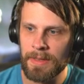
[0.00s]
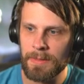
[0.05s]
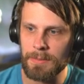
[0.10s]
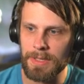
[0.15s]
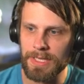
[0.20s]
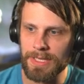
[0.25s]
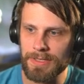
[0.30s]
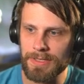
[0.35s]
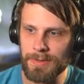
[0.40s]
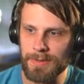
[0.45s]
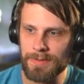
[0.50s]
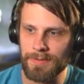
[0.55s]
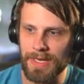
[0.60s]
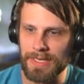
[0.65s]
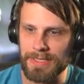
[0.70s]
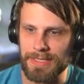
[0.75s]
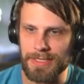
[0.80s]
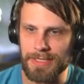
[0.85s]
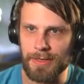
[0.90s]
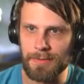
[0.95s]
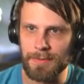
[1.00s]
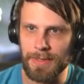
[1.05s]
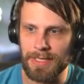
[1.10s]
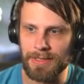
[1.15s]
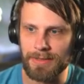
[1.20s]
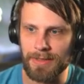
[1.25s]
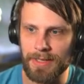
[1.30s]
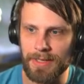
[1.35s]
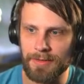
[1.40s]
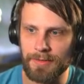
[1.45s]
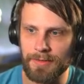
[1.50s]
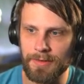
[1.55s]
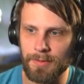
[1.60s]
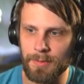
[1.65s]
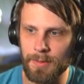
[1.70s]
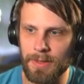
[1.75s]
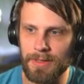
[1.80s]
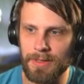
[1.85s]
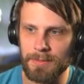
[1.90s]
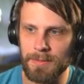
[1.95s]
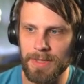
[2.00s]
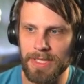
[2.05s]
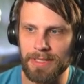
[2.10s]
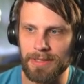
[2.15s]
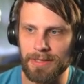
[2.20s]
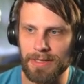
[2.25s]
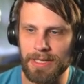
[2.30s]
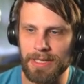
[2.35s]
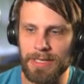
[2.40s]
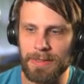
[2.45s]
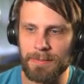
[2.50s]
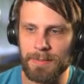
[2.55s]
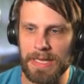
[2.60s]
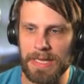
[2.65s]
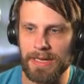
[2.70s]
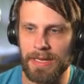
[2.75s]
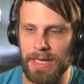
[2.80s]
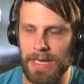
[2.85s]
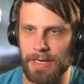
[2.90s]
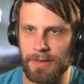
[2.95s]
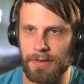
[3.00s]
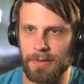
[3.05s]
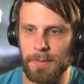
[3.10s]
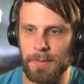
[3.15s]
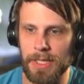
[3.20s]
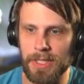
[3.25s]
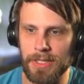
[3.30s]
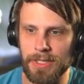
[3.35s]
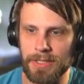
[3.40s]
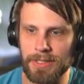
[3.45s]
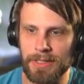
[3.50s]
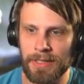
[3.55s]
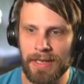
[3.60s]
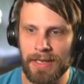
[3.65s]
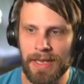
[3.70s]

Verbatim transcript: Because we've got so many lands as well, I'm going to keep that Hagra Mauling